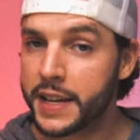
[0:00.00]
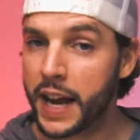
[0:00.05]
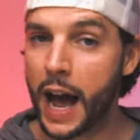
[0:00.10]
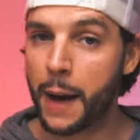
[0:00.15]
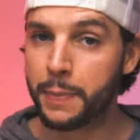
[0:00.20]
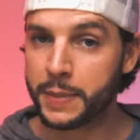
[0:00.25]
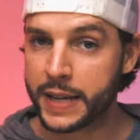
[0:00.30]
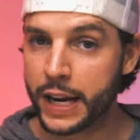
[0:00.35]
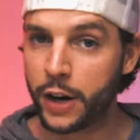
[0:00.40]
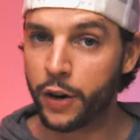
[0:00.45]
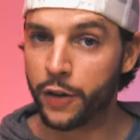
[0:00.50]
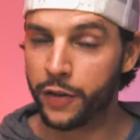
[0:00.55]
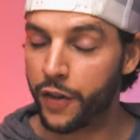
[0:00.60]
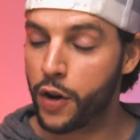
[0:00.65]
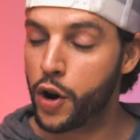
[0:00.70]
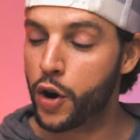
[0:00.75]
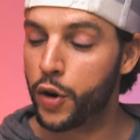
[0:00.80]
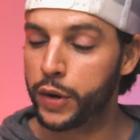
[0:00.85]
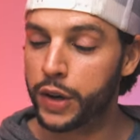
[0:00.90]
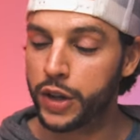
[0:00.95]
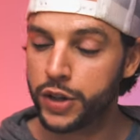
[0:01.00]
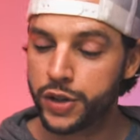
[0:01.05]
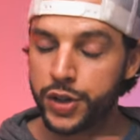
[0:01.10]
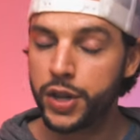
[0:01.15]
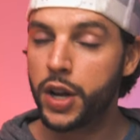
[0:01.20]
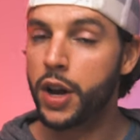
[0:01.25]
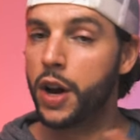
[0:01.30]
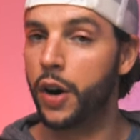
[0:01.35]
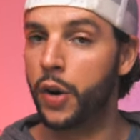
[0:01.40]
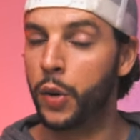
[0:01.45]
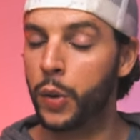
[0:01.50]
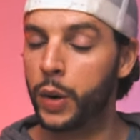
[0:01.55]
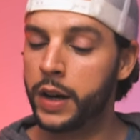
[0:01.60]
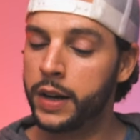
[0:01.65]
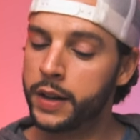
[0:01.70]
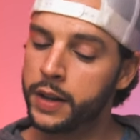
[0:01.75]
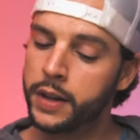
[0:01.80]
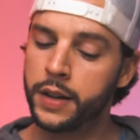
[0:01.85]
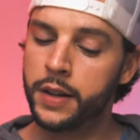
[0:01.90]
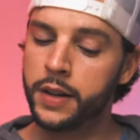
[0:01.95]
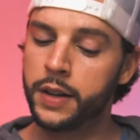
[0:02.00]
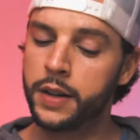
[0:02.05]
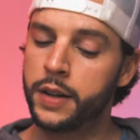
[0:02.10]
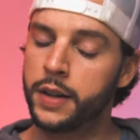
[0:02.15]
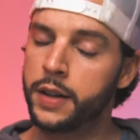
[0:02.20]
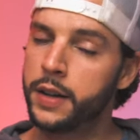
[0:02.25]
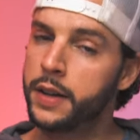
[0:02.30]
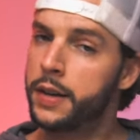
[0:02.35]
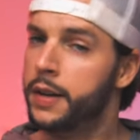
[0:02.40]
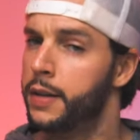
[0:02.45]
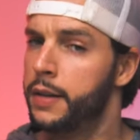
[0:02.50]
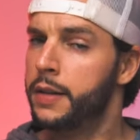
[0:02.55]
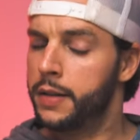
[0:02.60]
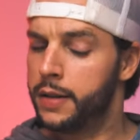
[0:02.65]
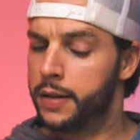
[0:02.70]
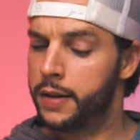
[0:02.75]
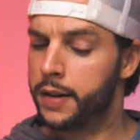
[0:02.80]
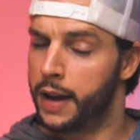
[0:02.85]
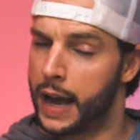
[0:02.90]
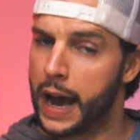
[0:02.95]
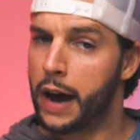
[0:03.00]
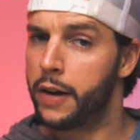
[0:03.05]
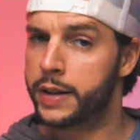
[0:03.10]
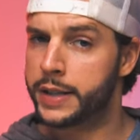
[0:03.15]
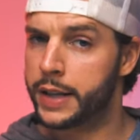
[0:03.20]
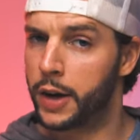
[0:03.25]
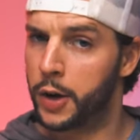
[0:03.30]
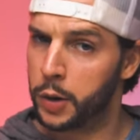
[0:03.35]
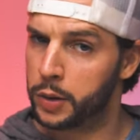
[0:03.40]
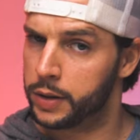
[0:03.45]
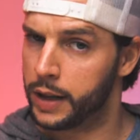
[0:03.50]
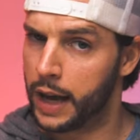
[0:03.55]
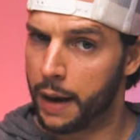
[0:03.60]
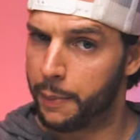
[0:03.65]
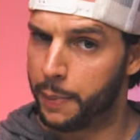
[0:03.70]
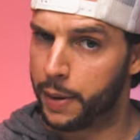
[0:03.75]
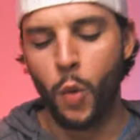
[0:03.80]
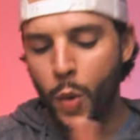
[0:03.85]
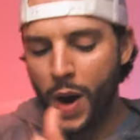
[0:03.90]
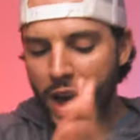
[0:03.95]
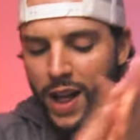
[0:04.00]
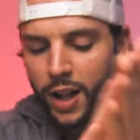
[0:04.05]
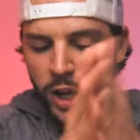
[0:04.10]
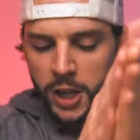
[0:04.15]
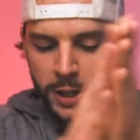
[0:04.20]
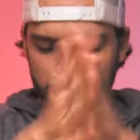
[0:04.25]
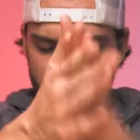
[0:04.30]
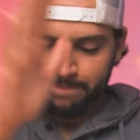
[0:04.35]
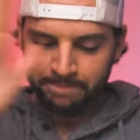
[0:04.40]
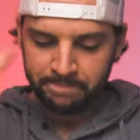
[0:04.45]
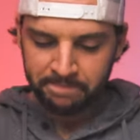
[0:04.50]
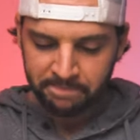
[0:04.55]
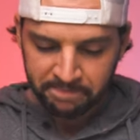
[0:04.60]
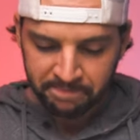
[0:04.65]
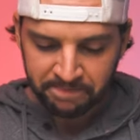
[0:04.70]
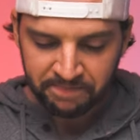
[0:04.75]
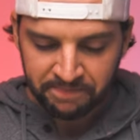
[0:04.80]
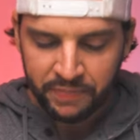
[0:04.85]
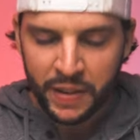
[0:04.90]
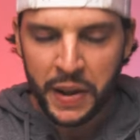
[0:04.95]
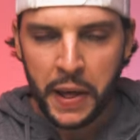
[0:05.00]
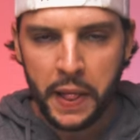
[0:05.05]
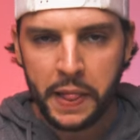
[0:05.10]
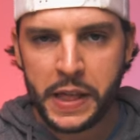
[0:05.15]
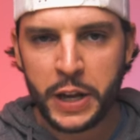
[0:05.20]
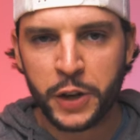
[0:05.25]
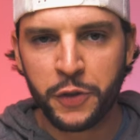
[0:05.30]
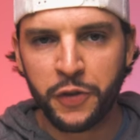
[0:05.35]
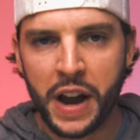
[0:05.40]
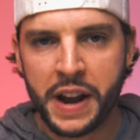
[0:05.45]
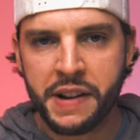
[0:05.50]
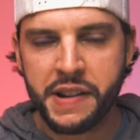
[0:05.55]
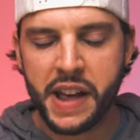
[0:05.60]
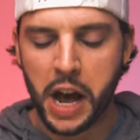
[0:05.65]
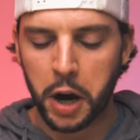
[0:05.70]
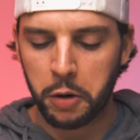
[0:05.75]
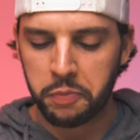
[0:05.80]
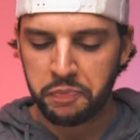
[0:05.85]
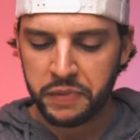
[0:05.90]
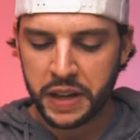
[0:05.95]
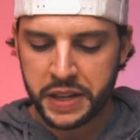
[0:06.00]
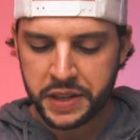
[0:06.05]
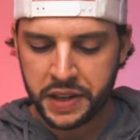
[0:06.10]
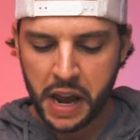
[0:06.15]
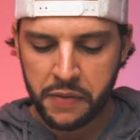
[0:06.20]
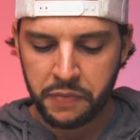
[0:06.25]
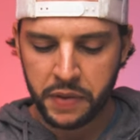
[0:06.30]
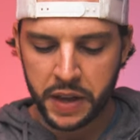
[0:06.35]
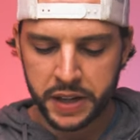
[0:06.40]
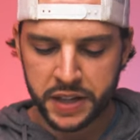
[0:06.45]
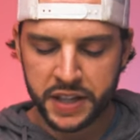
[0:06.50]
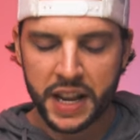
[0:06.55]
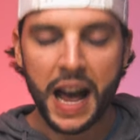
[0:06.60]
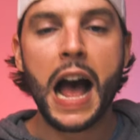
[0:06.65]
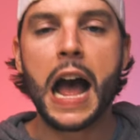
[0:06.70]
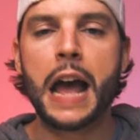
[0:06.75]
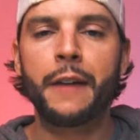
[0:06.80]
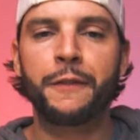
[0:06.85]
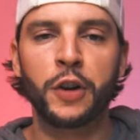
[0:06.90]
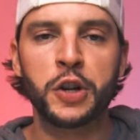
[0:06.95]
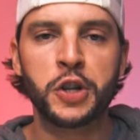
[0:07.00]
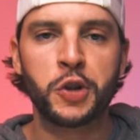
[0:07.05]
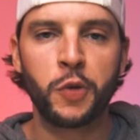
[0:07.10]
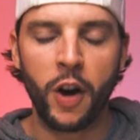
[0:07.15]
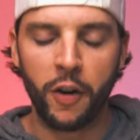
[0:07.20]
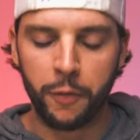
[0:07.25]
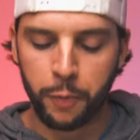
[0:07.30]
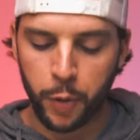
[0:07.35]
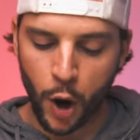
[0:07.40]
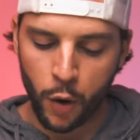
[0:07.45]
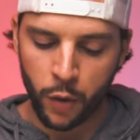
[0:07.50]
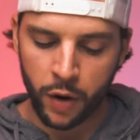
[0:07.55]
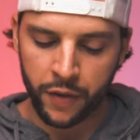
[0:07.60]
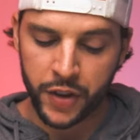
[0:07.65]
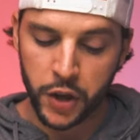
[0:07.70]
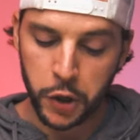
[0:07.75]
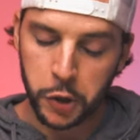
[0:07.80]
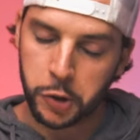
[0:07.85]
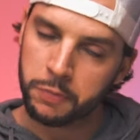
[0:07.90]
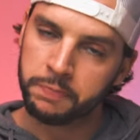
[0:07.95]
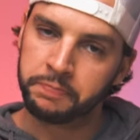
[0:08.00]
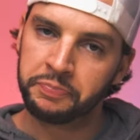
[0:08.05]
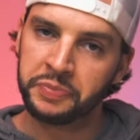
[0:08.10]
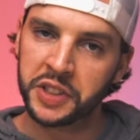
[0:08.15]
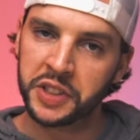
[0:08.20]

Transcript: top tier phone, so how does it hold up? Well, let's find out. Let's get this iPhone 12 Pro review